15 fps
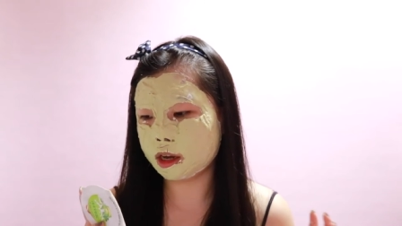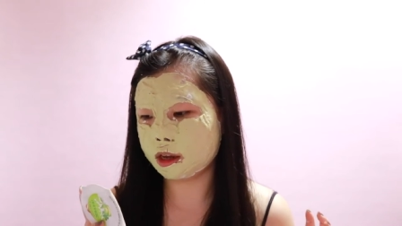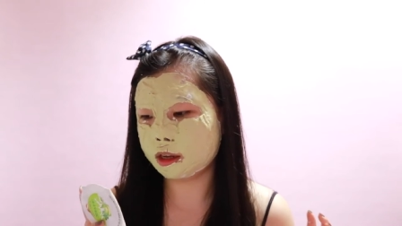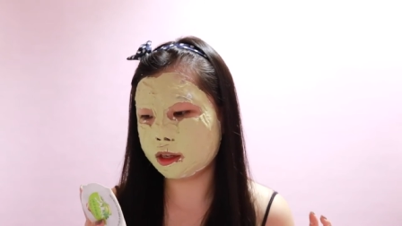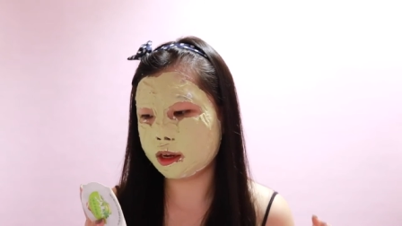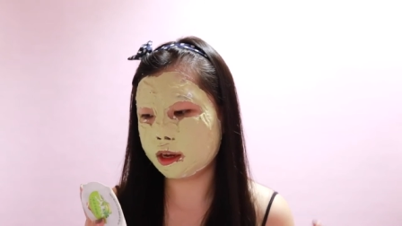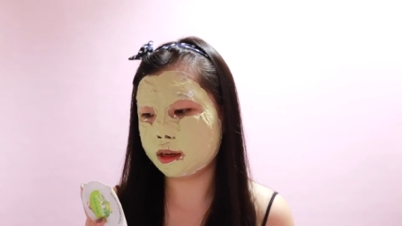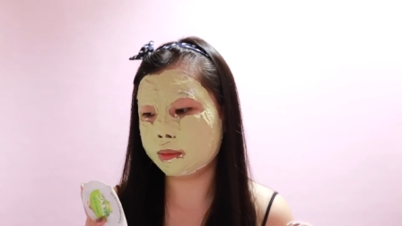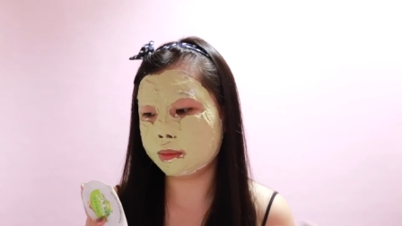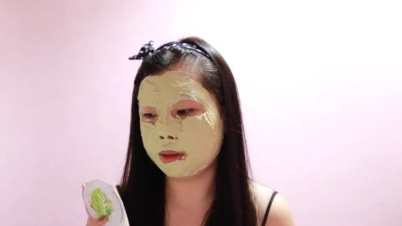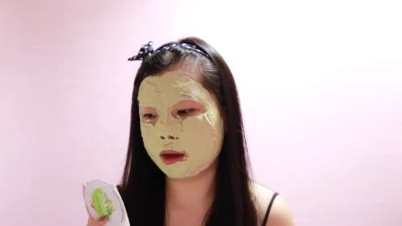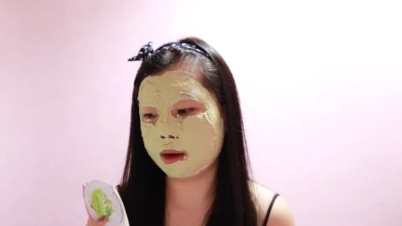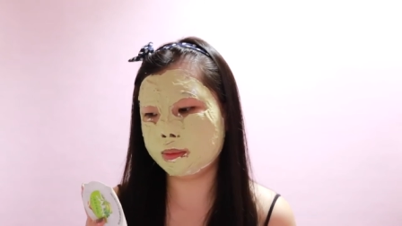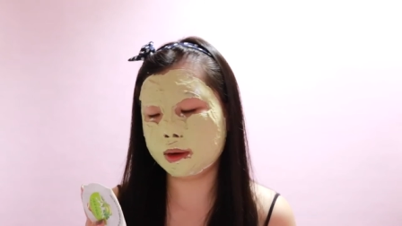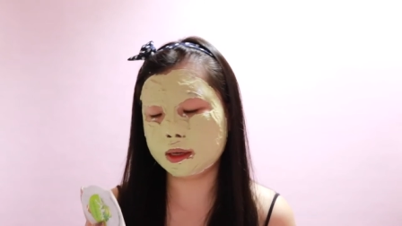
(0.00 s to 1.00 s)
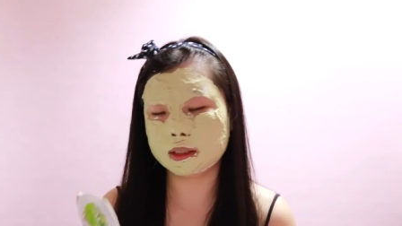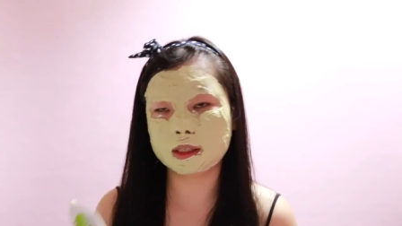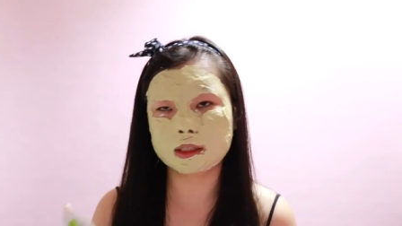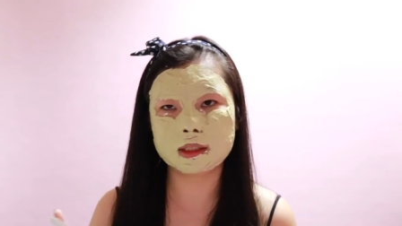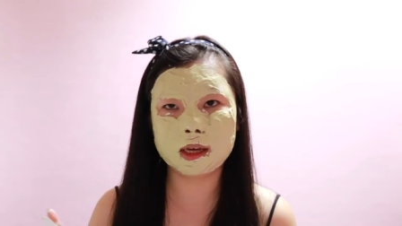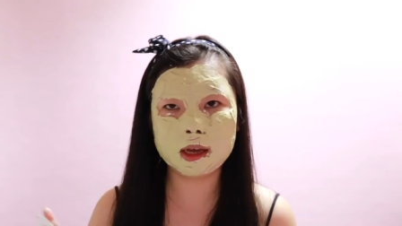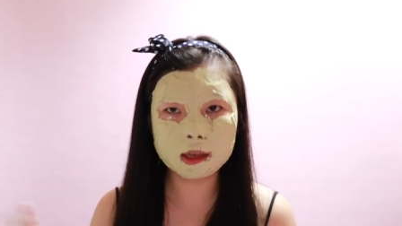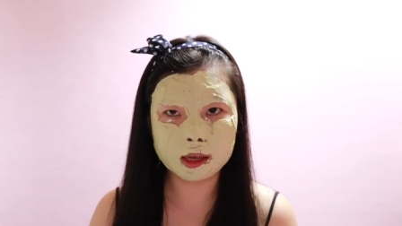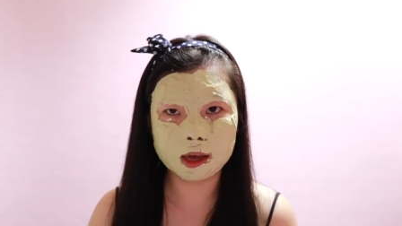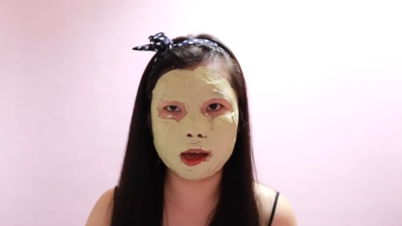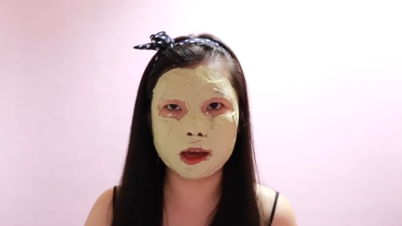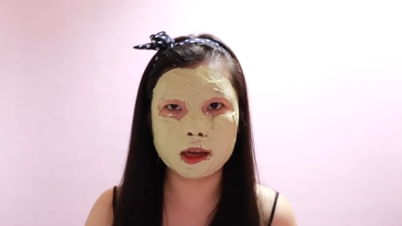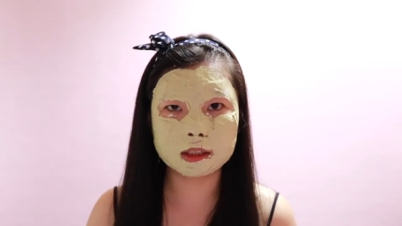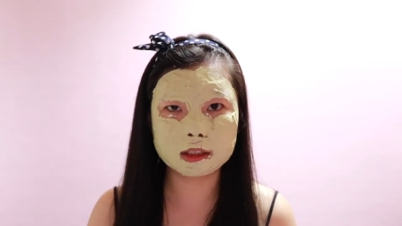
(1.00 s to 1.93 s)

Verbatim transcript: and then apply basic skincare.